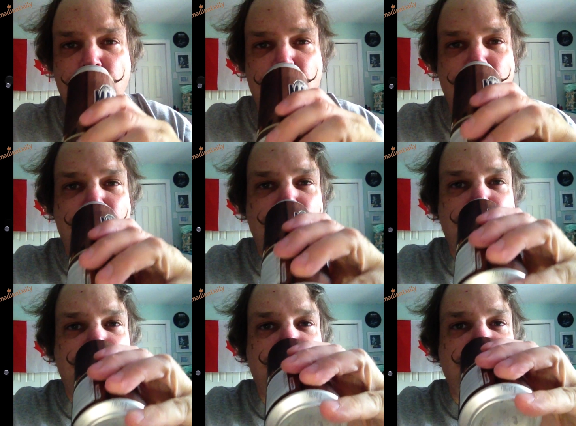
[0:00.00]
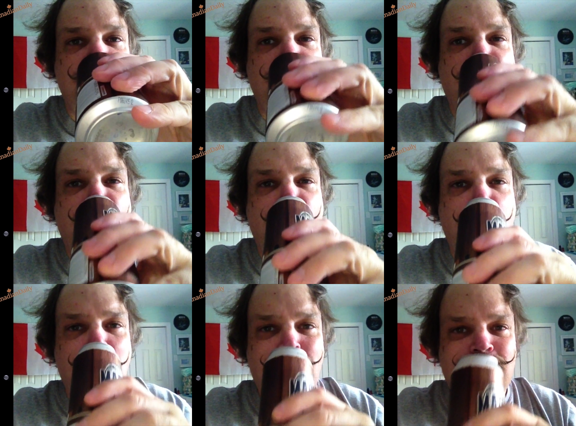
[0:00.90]

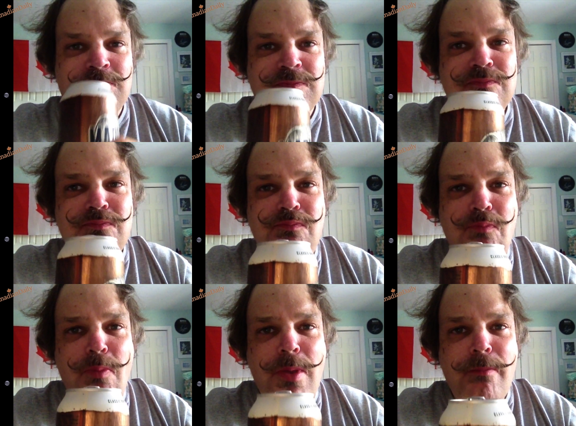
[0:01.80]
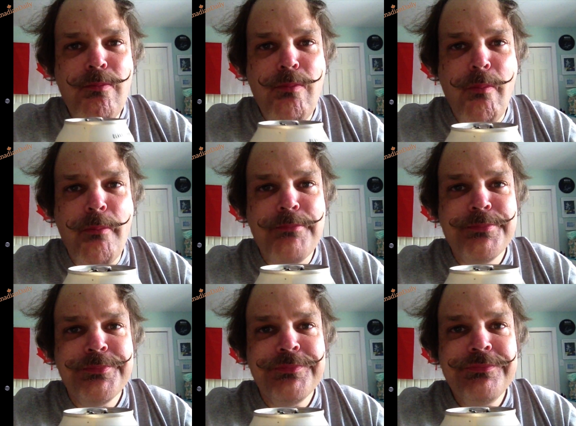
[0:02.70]

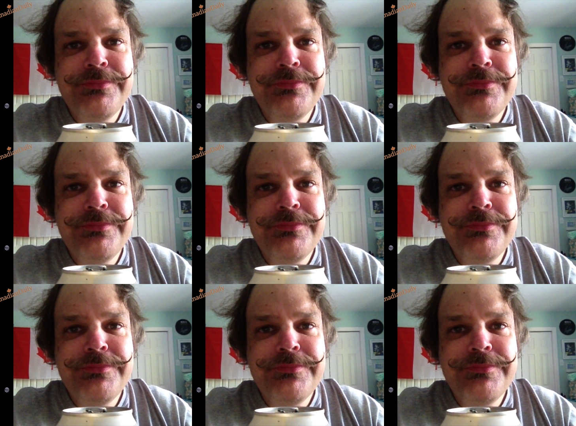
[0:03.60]
Nothing is said.